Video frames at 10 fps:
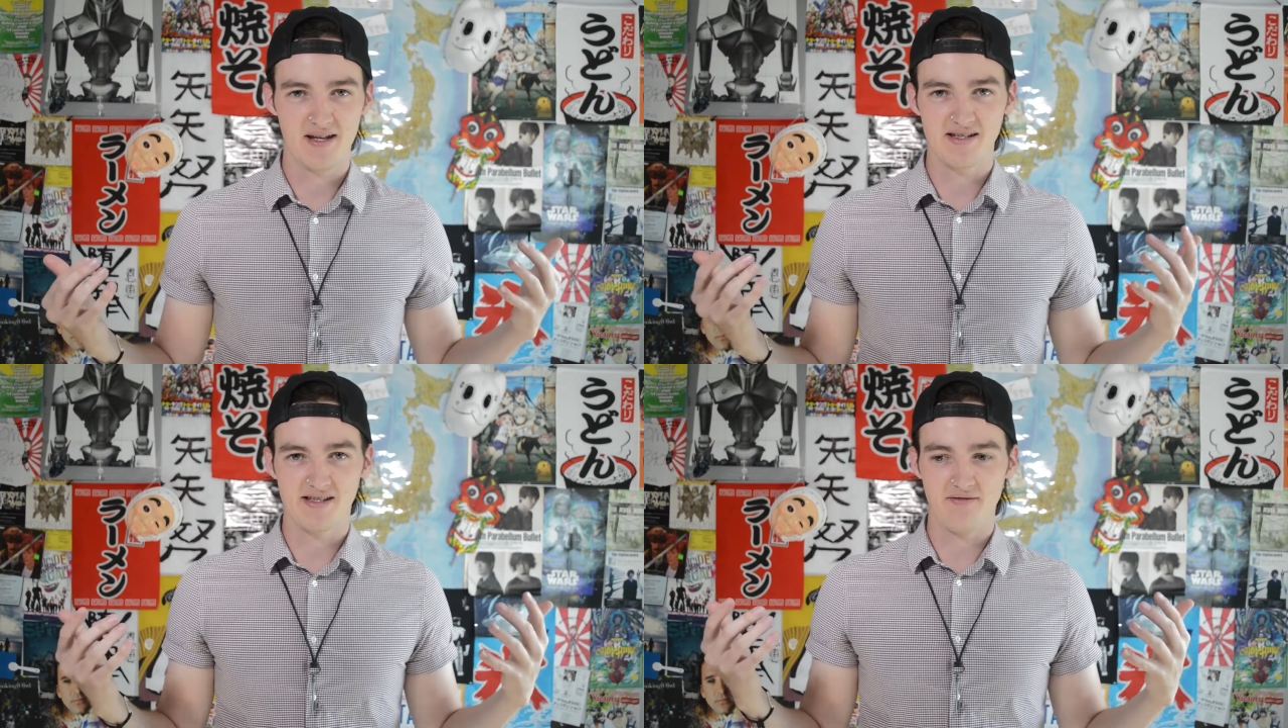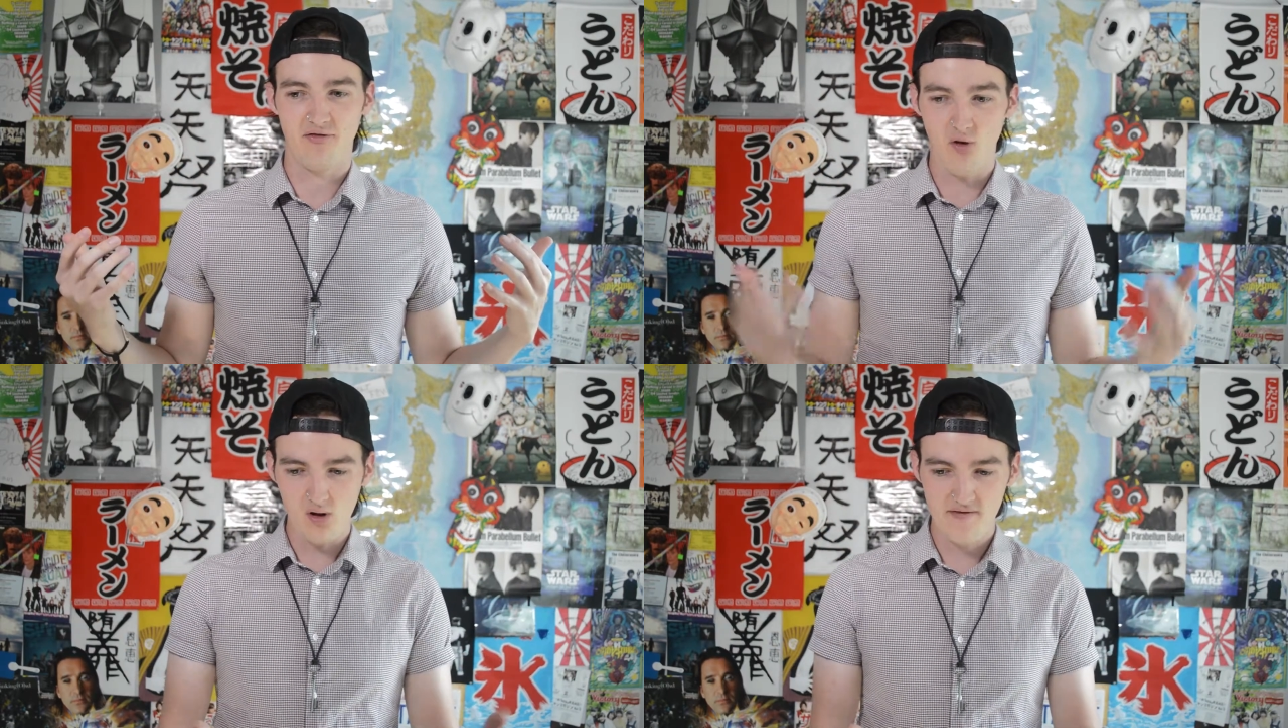Is it
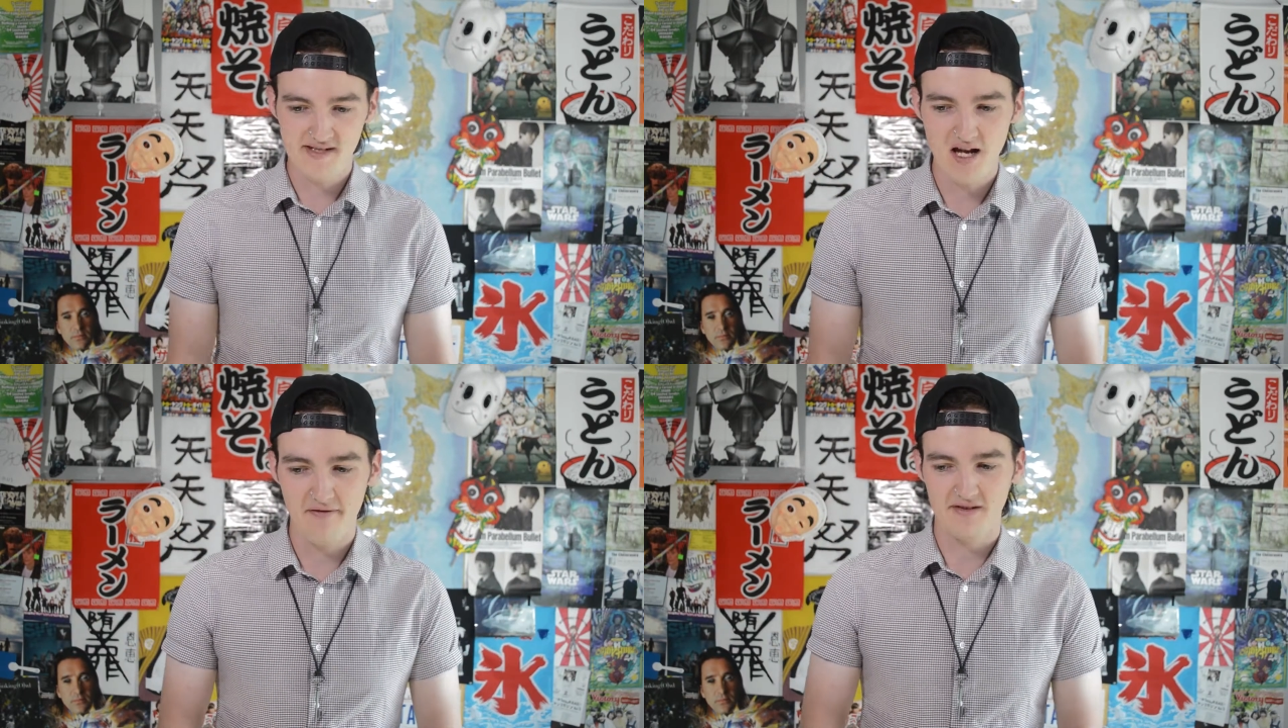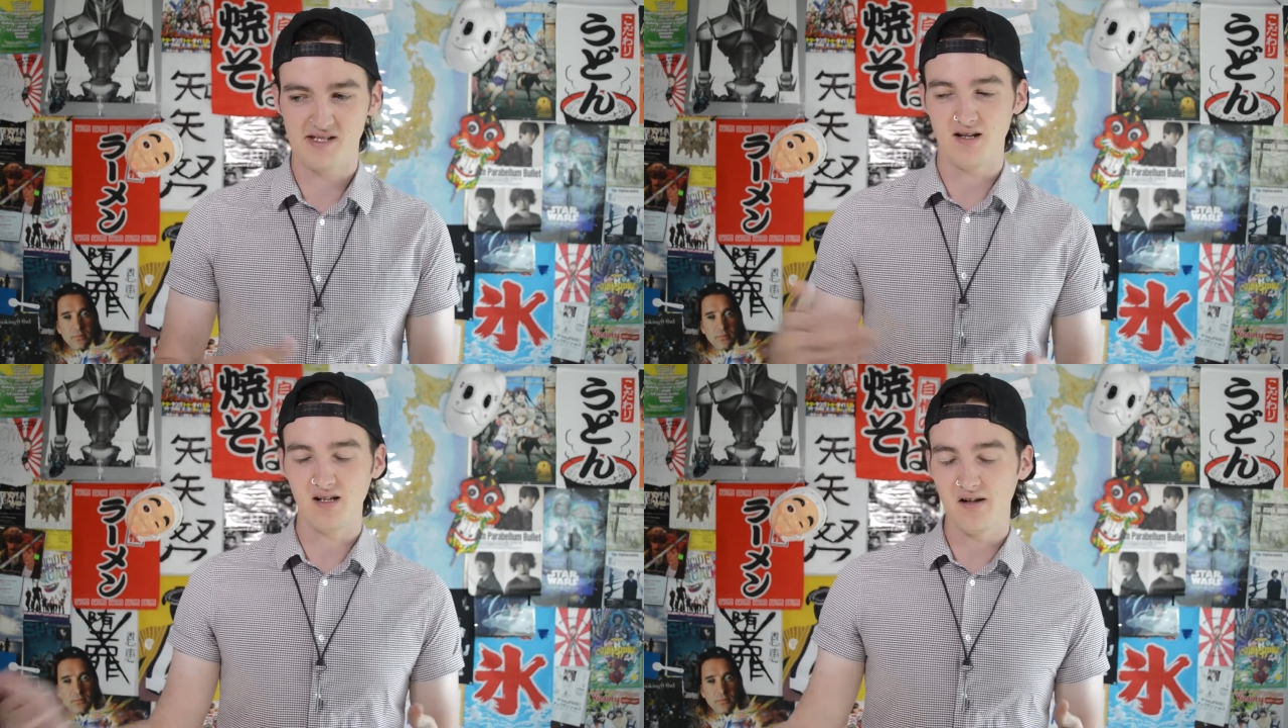full of stuff? Is
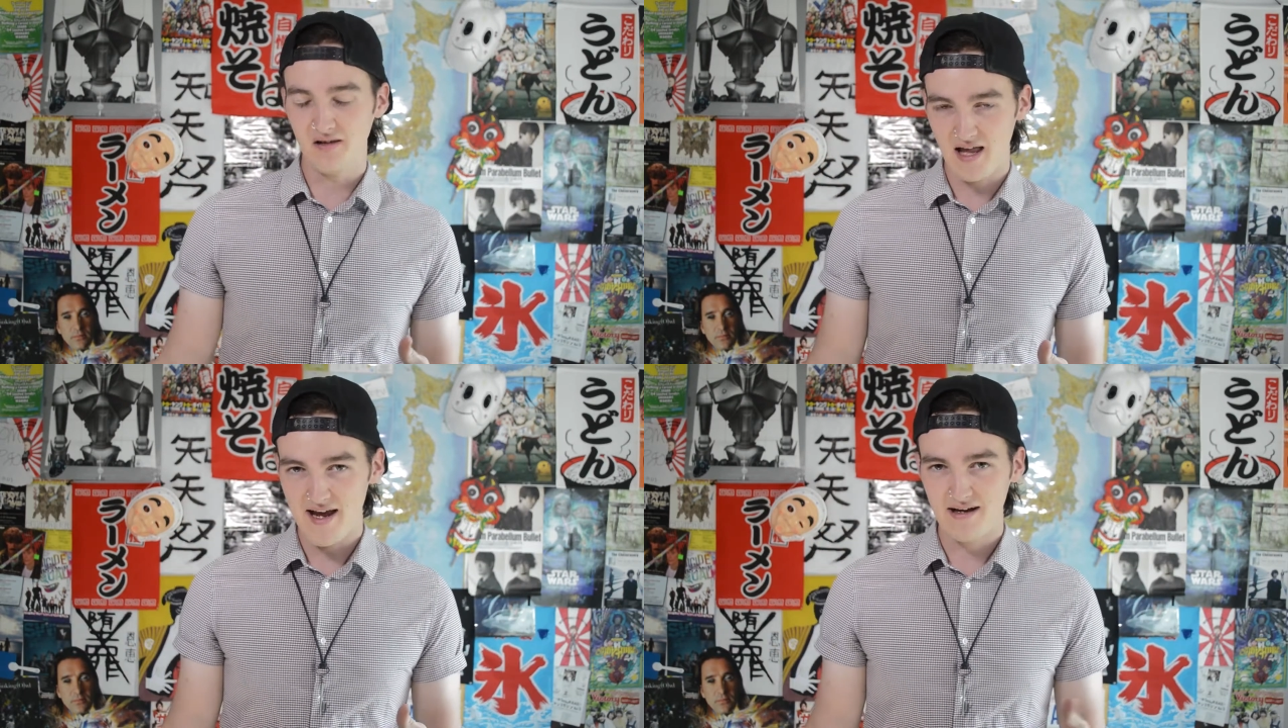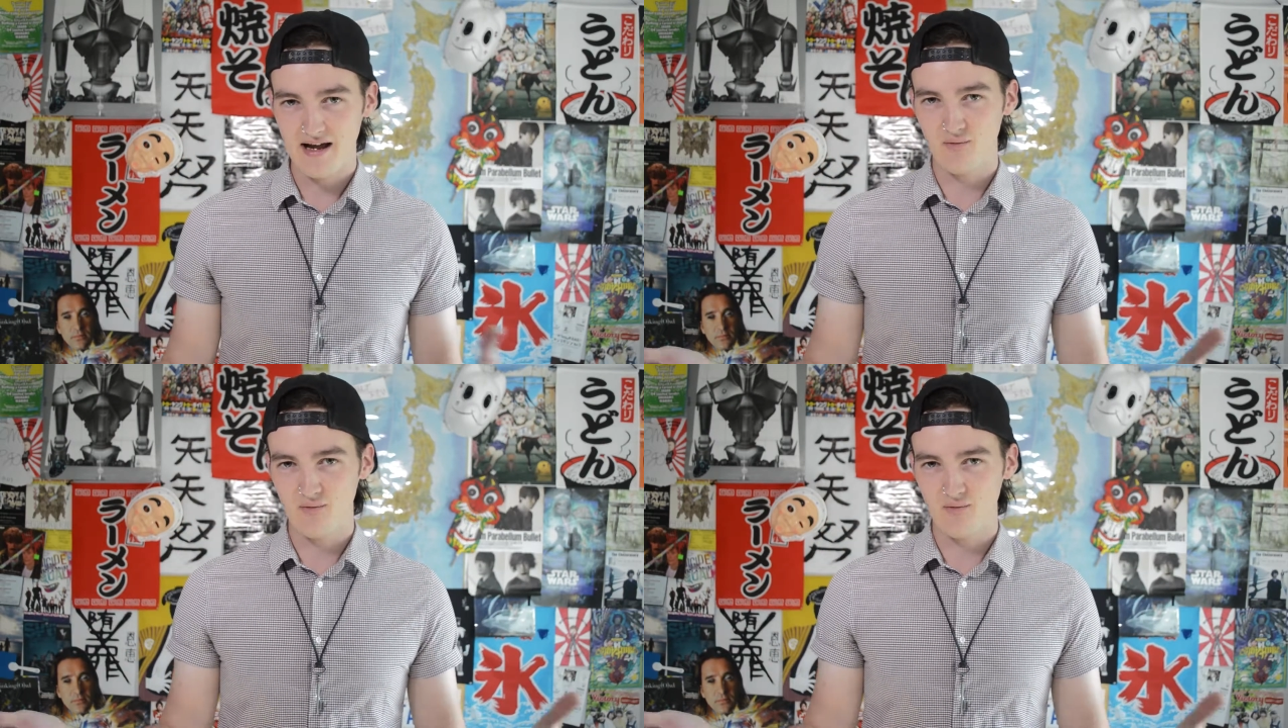it a little light?